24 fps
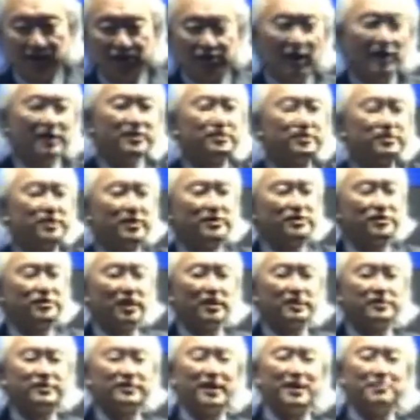Justice
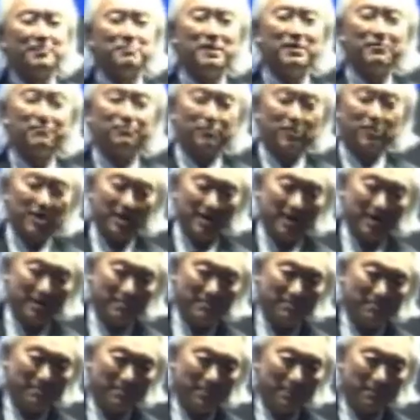shall set me free.
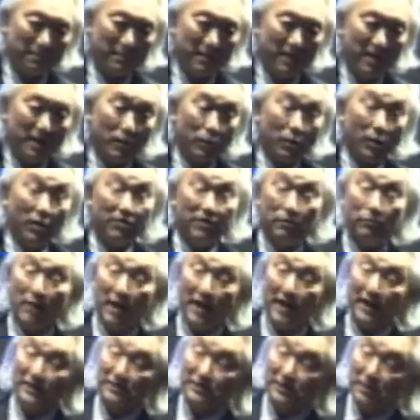Well, they
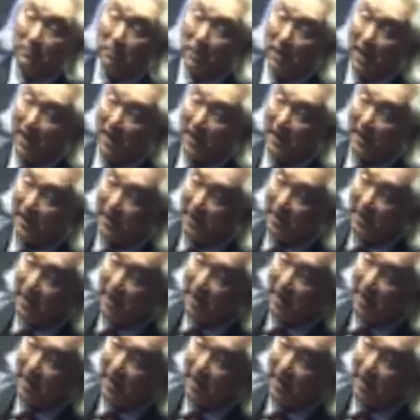raised the blade.